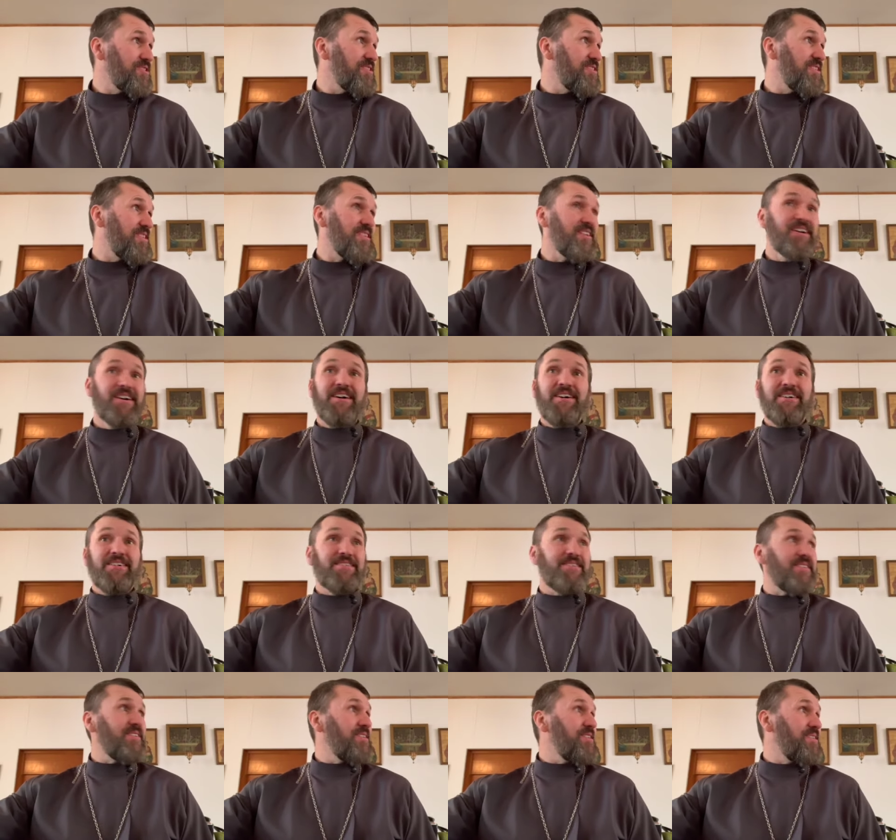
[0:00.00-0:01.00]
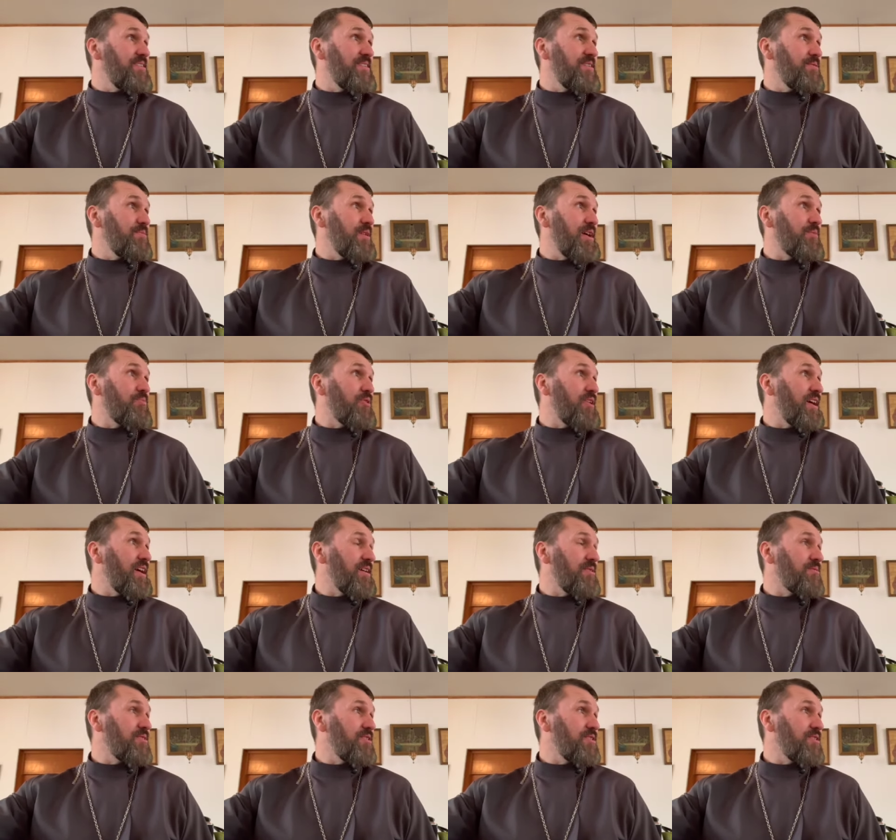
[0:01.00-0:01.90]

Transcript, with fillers: uh, the uh, um, Abraham.